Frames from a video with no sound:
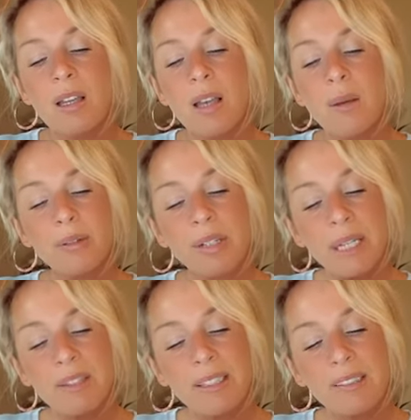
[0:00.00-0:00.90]
A
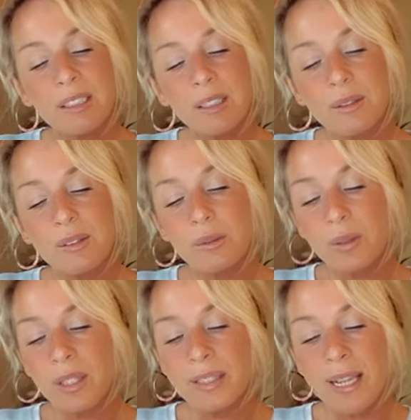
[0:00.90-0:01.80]
previous closed
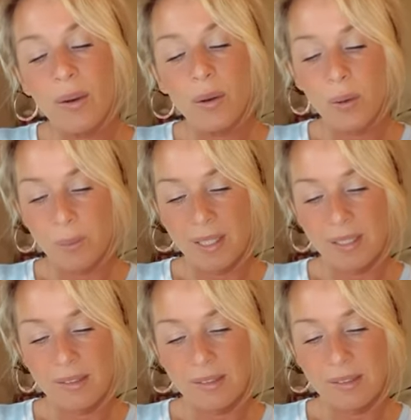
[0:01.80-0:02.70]
door now
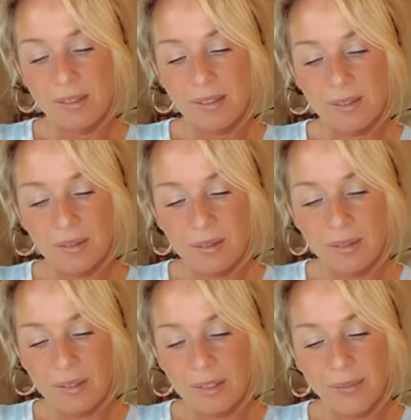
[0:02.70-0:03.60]
opens.
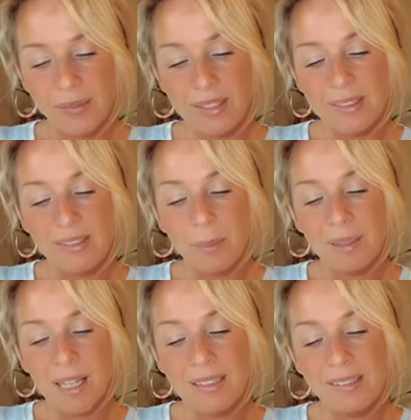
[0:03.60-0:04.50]
This is a
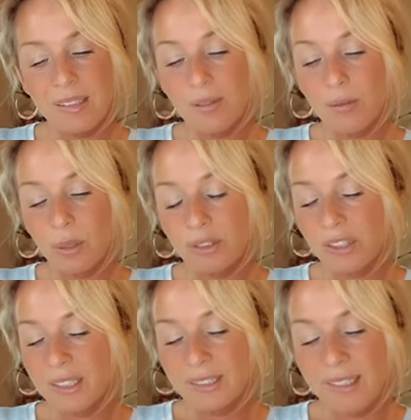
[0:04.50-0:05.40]
blessed and
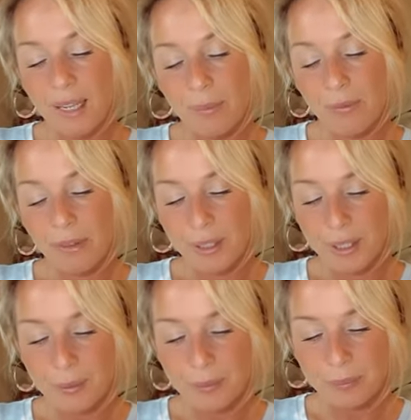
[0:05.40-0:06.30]
fortunate time for
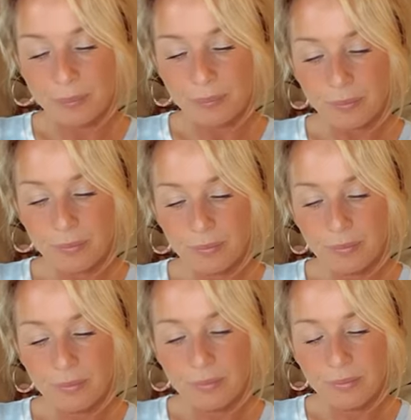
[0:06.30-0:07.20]
you.
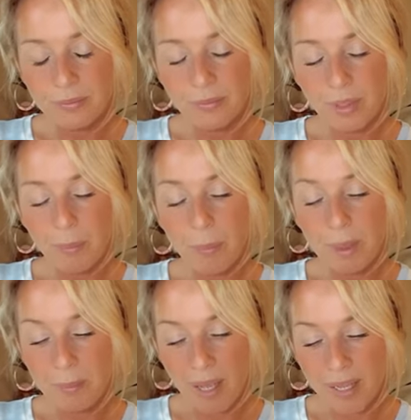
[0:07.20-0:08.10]
But be
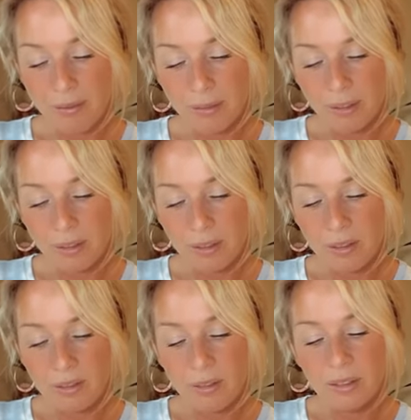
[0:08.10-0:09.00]
mindful,
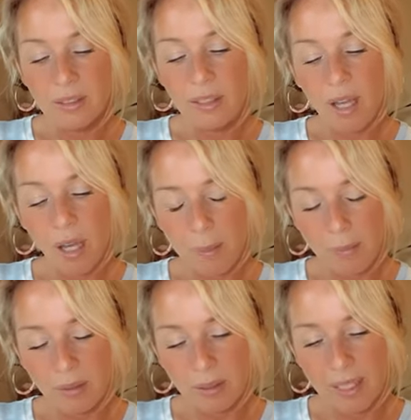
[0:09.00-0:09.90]

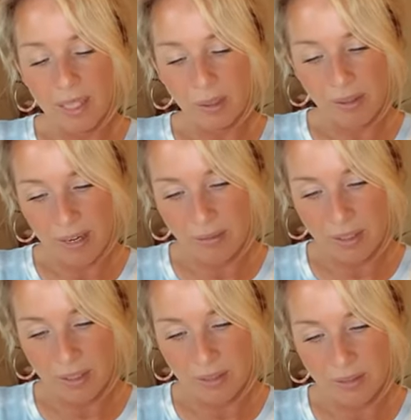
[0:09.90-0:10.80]
humble, and grounded.